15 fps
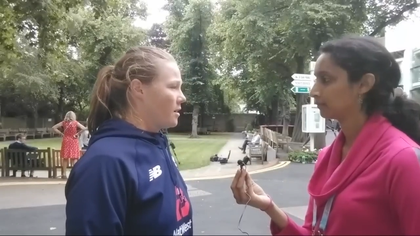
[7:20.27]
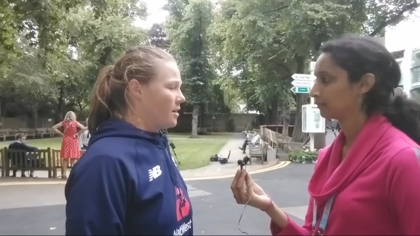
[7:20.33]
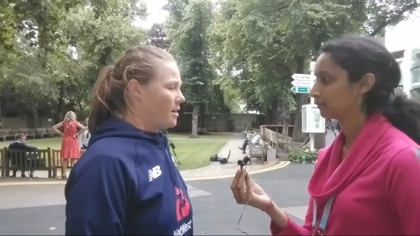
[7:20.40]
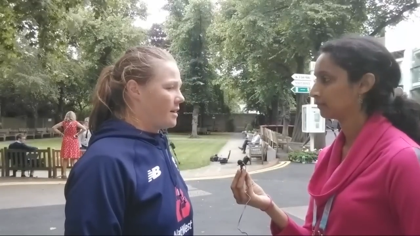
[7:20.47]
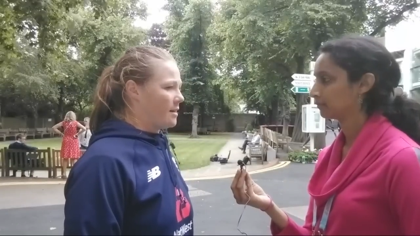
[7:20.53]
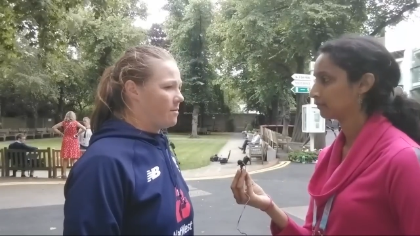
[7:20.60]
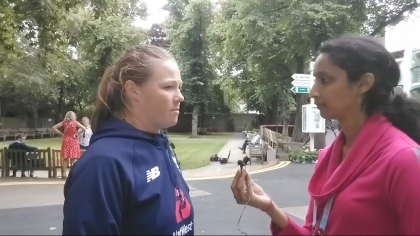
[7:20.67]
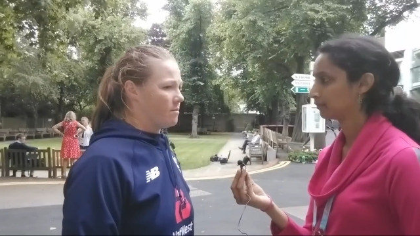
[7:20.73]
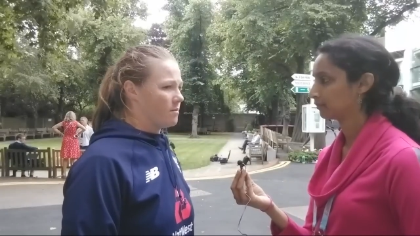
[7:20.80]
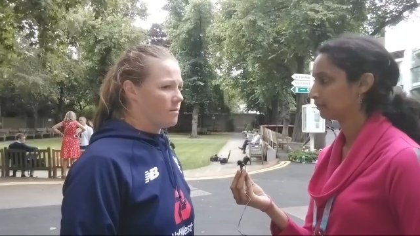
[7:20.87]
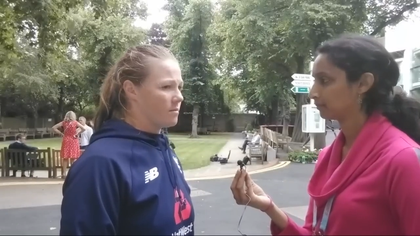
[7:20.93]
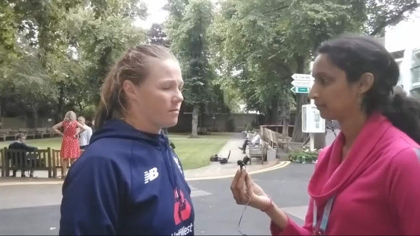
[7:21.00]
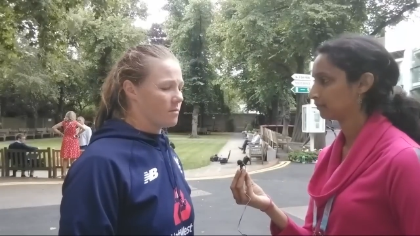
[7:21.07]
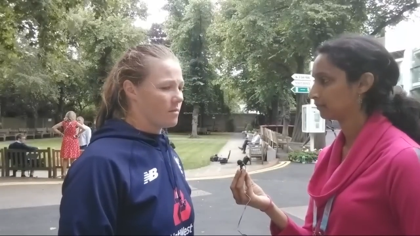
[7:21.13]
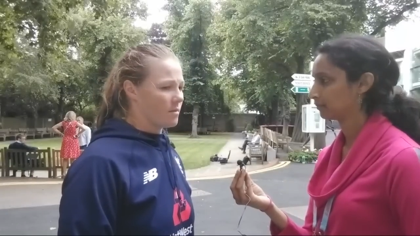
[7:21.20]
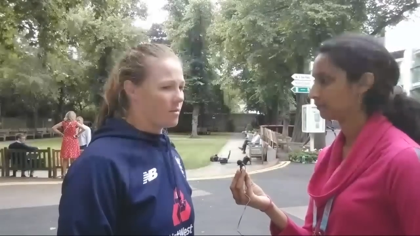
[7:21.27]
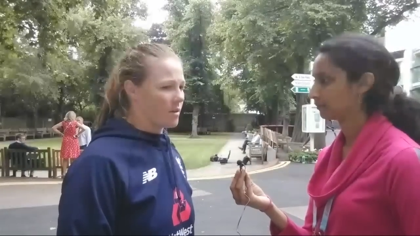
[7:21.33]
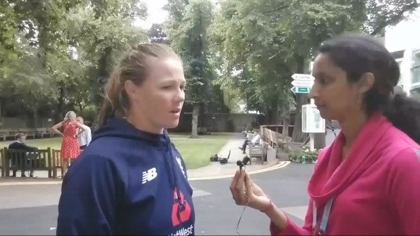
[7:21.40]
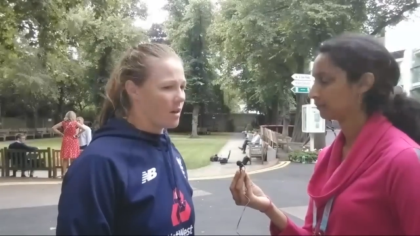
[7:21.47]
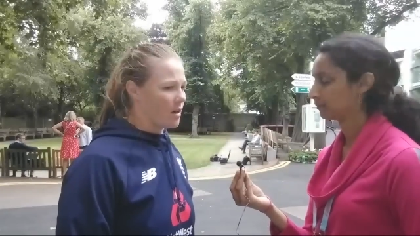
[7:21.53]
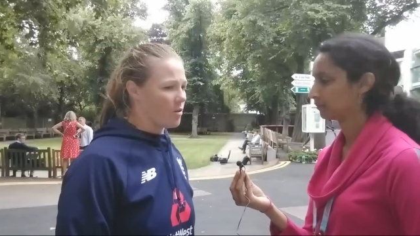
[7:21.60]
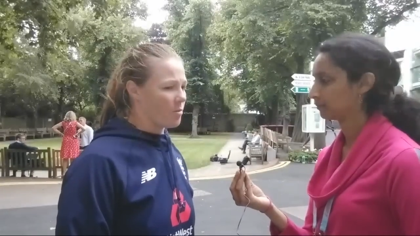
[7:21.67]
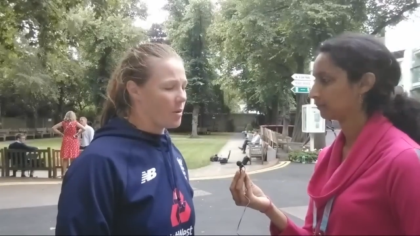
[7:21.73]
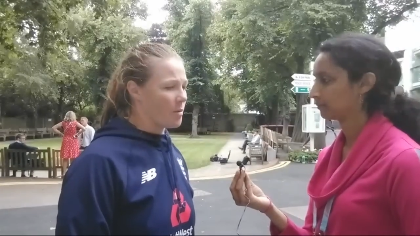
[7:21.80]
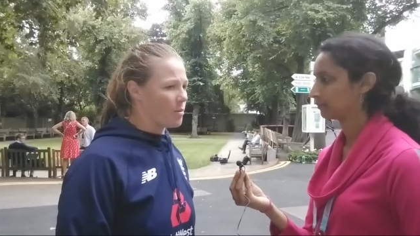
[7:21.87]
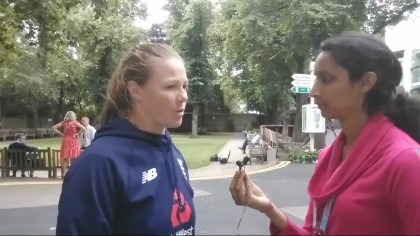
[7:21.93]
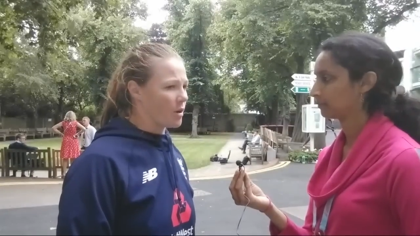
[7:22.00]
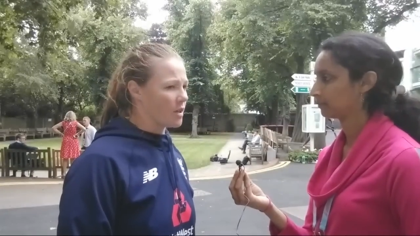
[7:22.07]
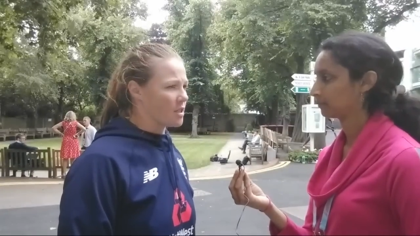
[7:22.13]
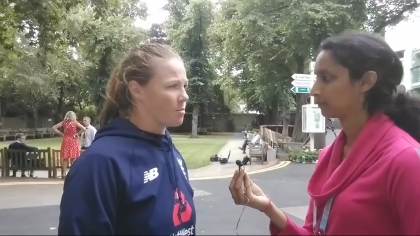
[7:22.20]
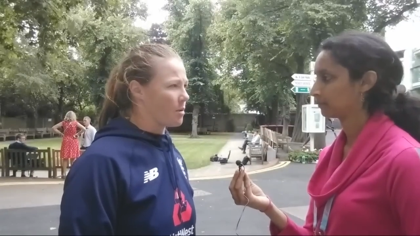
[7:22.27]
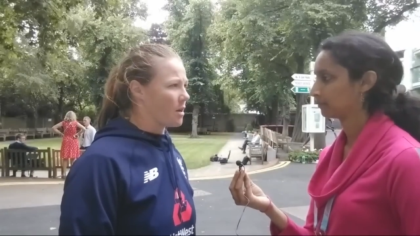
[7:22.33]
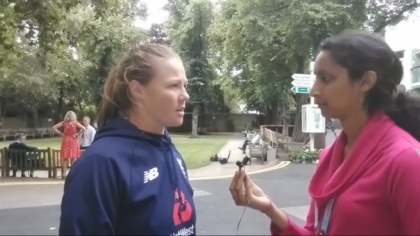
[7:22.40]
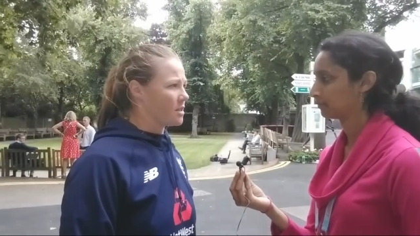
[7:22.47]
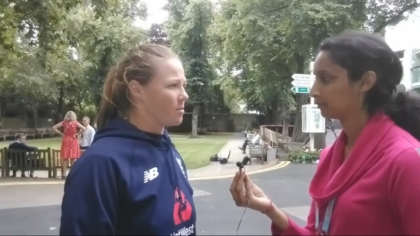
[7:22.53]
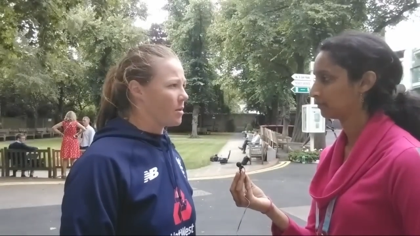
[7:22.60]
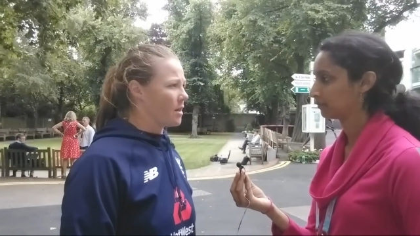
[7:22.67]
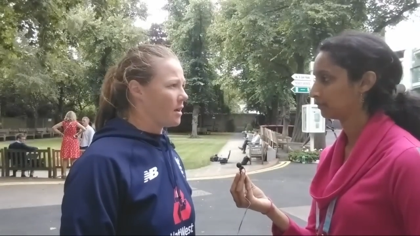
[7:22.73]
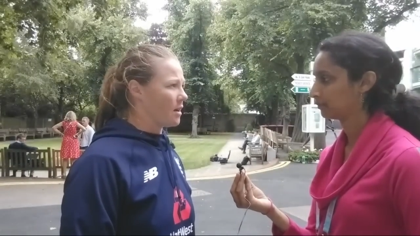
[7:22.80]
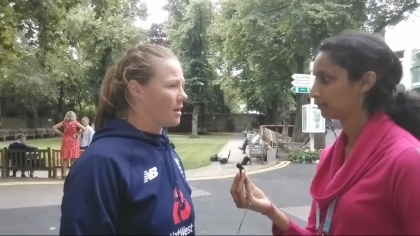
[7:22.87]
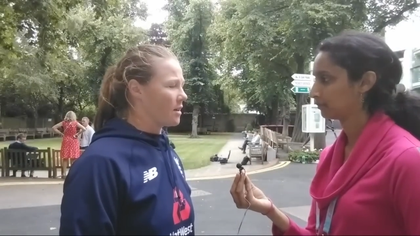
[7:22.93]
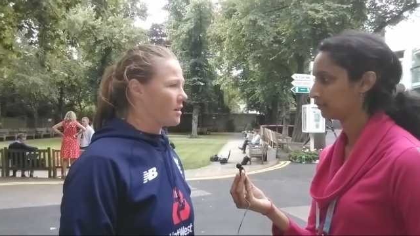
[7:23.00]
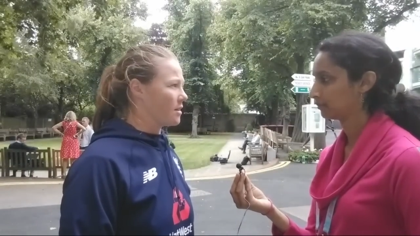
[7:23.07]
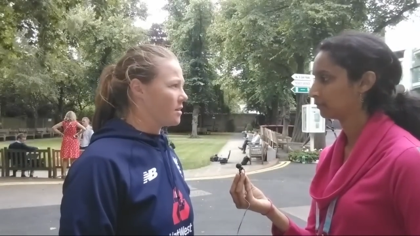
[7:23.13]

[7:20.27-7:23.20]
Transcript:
Speaker 1: other people can aspire to be like.